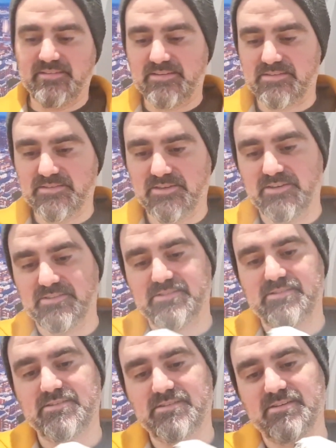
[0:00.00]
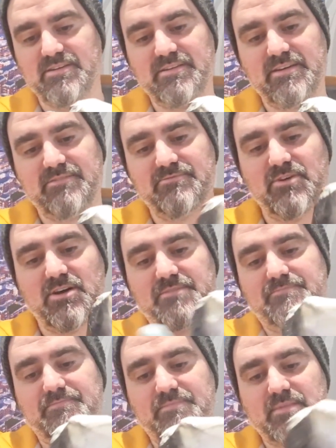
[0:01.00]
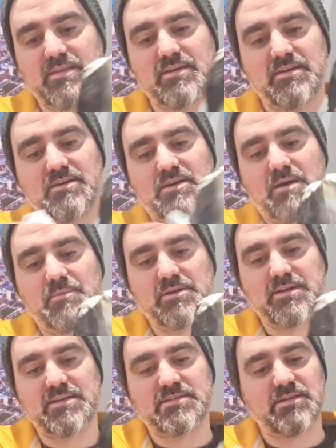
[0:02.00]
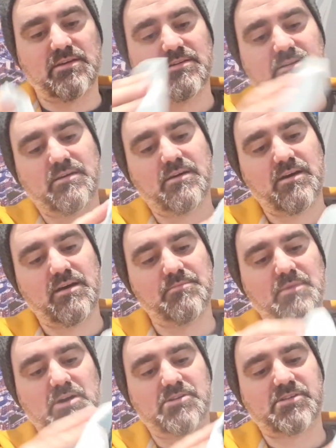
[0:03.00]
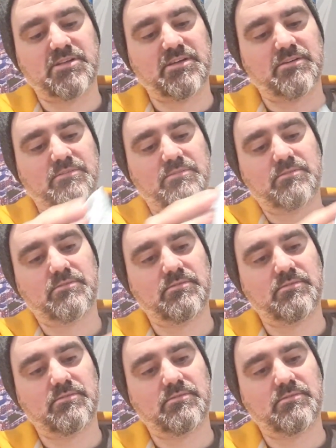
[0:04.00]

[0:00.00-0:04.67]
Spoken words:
That's nice. I like that. Right, I'm going to get to unmasking it.